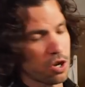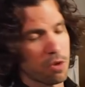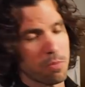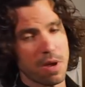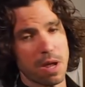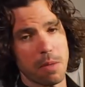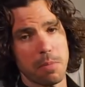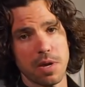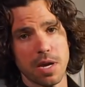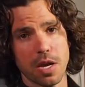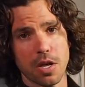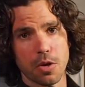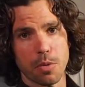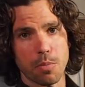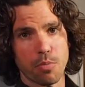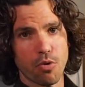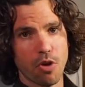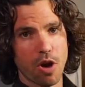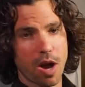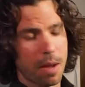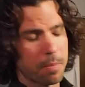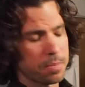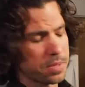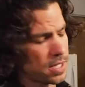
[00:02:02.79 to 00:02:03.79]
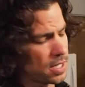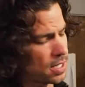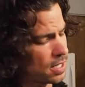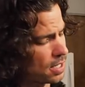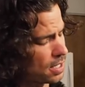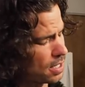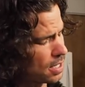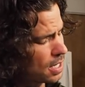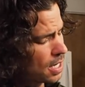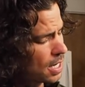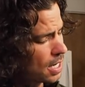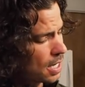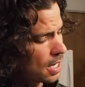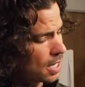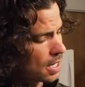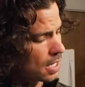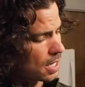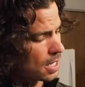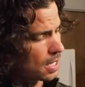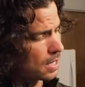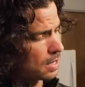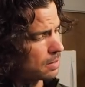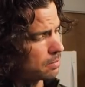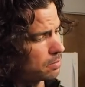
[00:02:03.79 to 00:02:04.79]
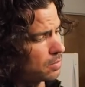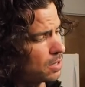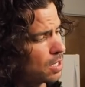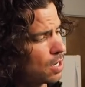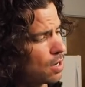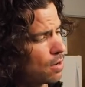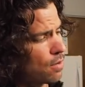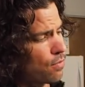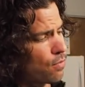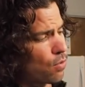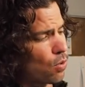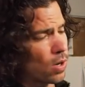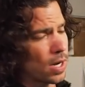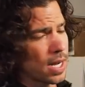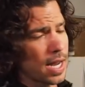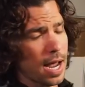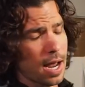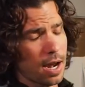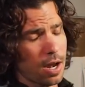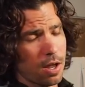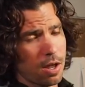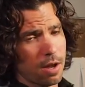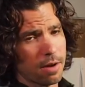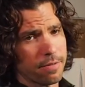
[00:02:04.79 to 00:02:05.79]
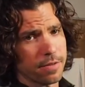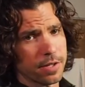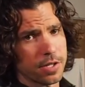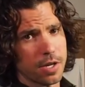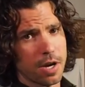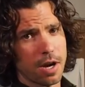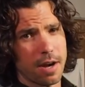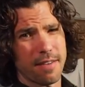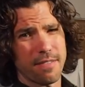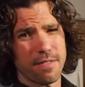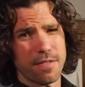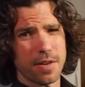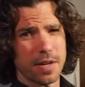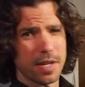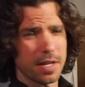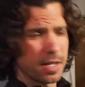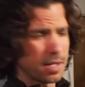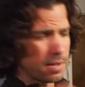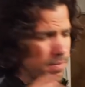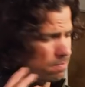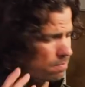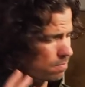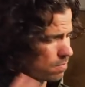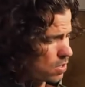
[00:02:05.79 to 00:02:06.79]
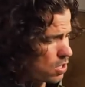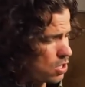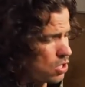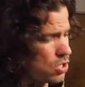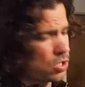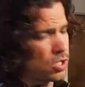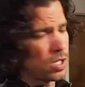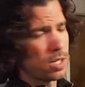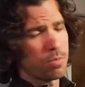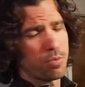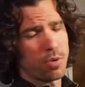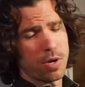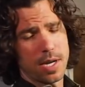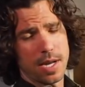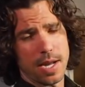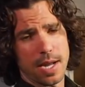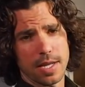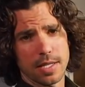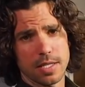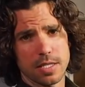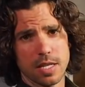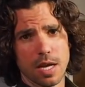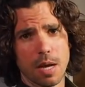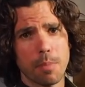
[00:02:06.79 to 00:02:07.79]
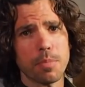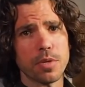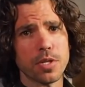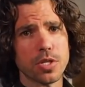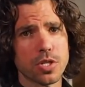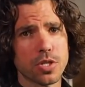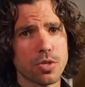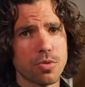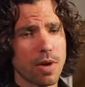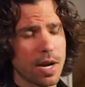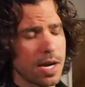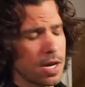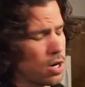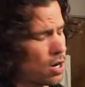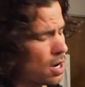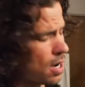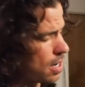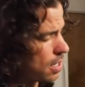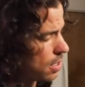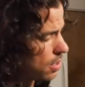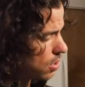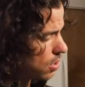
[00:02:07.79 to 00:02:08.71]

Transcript: There may be other props in it. For catalog photography, usually pretty heads up and straight on.